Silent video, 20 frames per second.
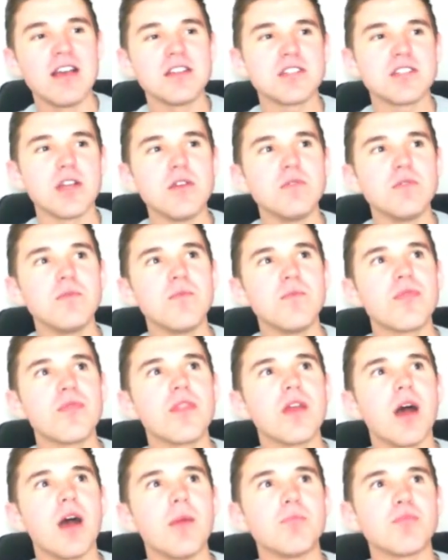So
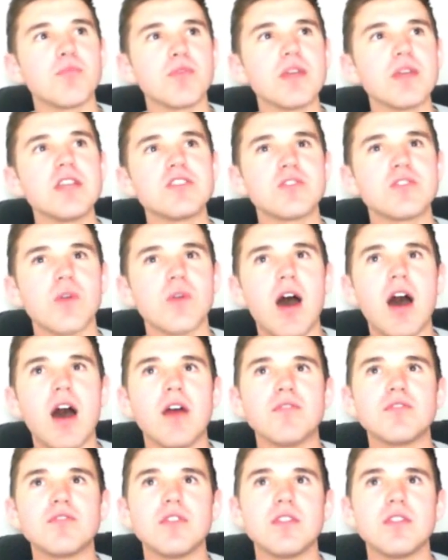I'm pretty sure
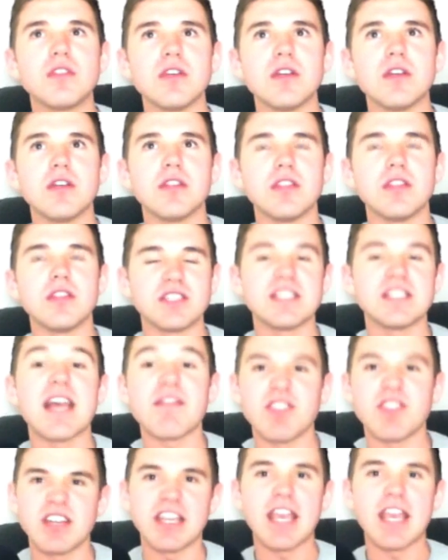after the
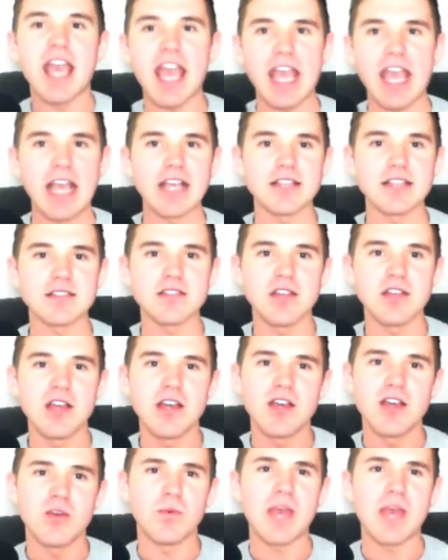seven kings, we